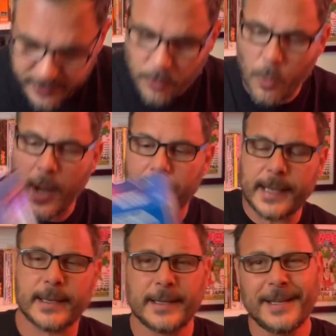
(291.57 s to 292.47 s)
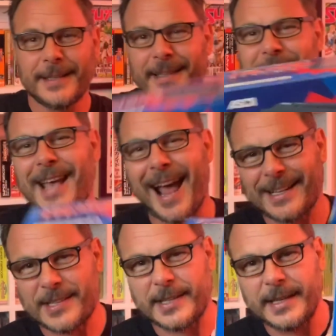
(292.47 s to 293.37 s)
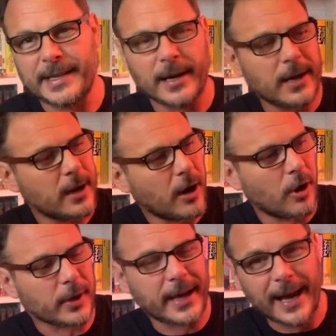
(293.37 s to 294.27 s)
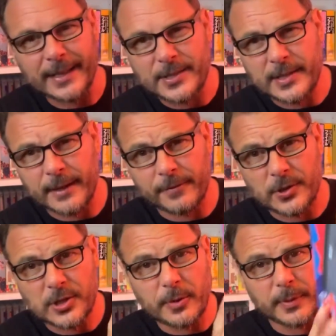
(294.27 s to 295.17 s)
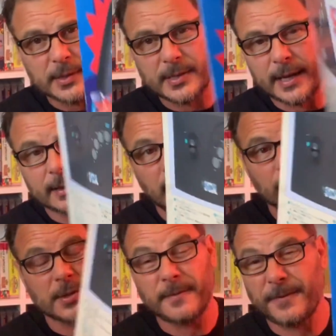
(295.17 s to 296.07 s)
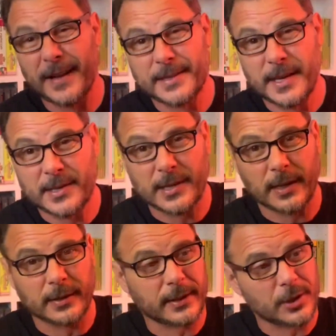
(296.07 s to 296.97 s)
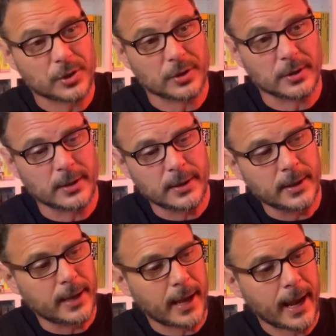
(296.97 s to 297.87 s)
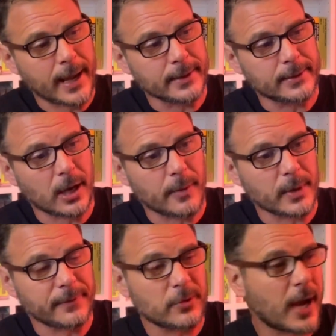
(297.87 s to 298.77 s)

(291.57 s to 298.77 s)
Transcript: away this ASCII arcade stick for the Super Nintendo. It's in fantastic condition. And if you